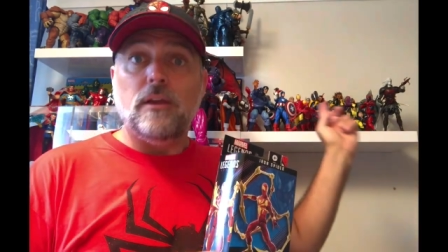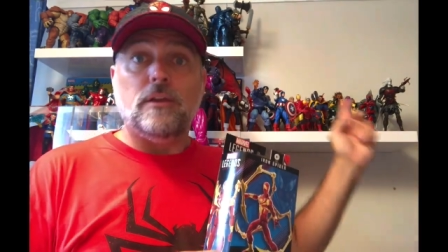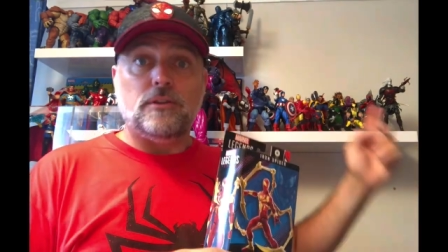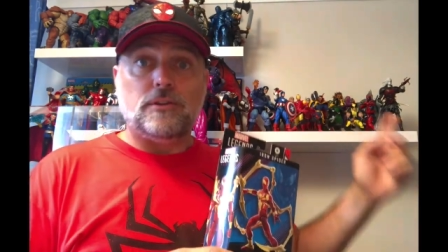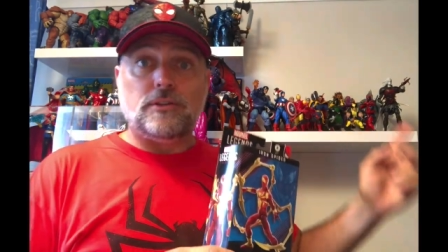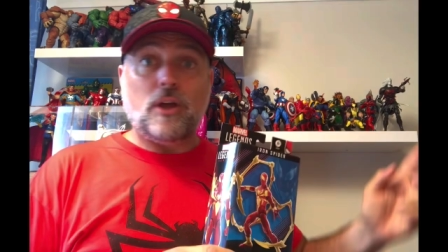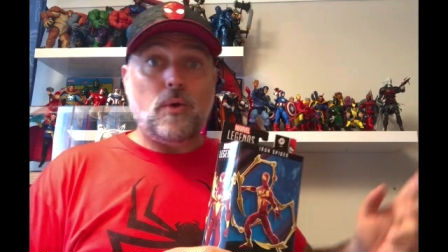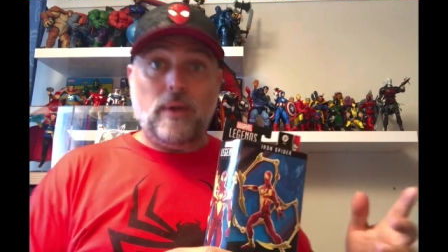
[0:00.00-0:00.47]

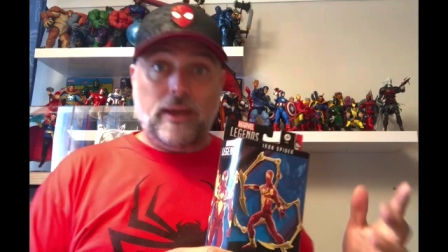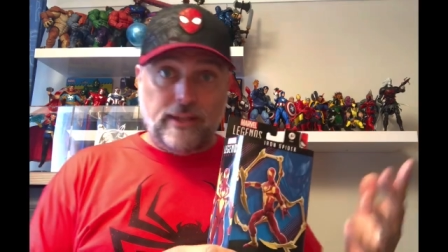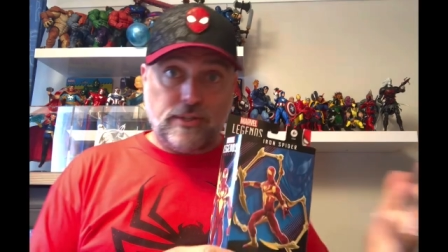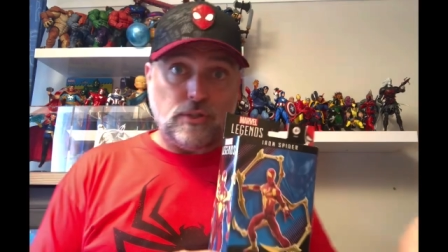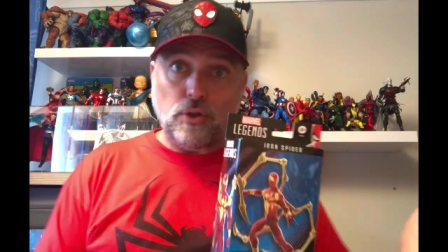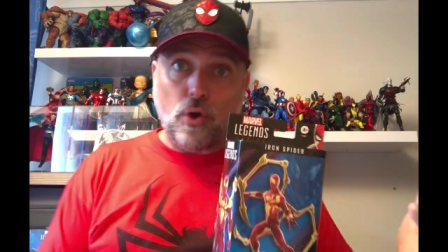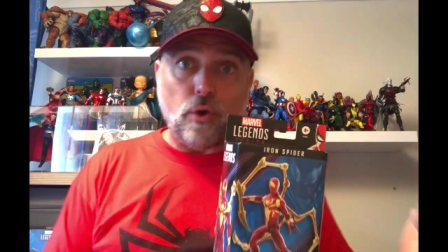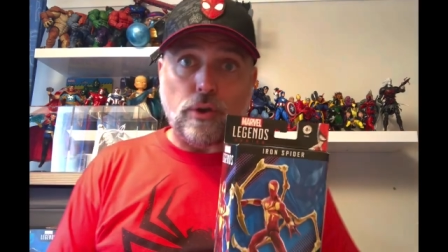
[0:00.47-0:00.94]
So
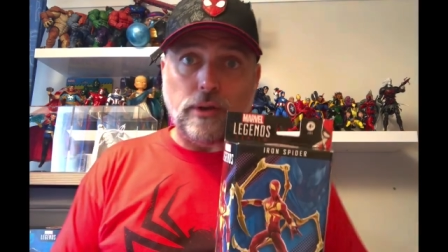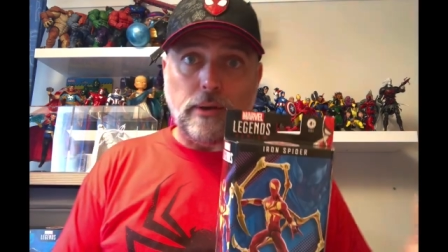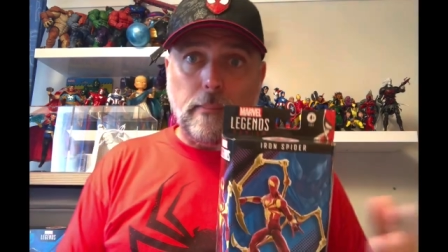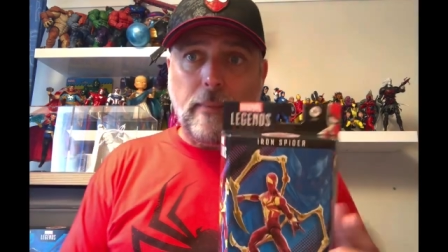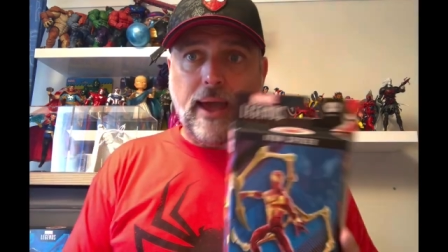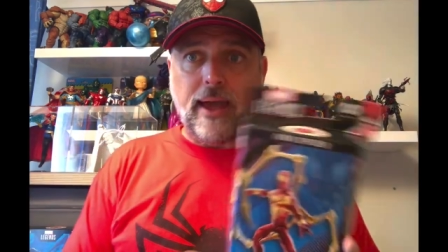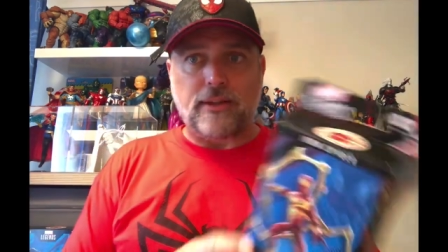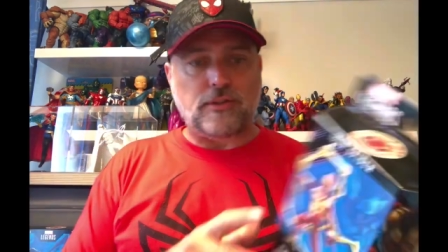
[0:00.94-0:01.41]
it's not going to
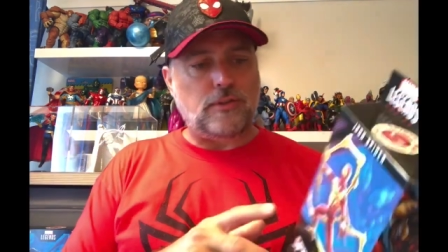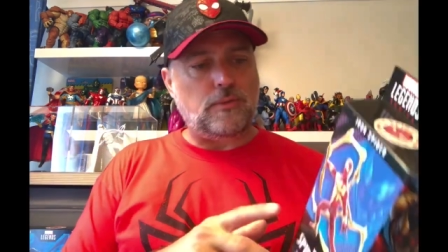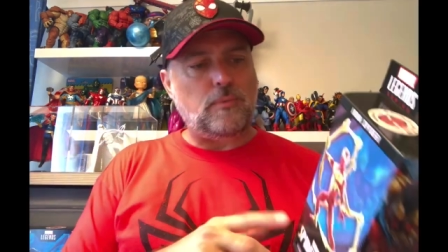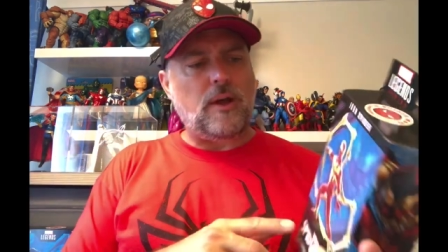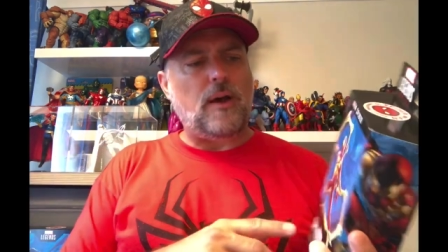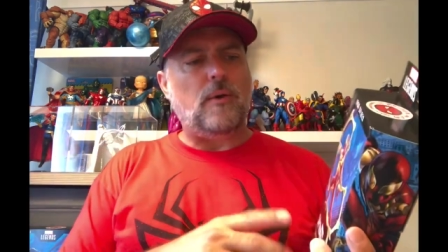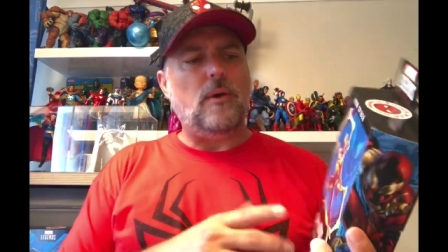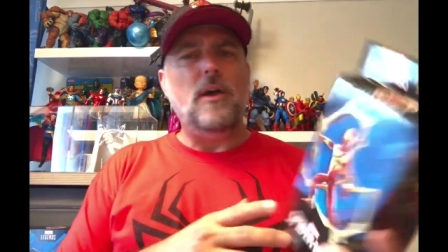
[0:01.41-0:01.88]
match as
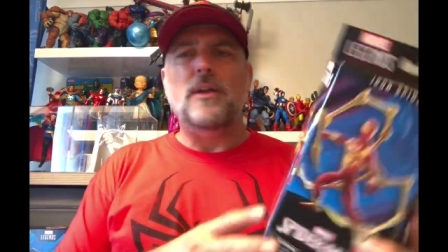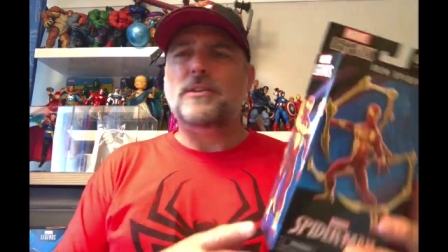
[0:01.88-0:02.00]
well.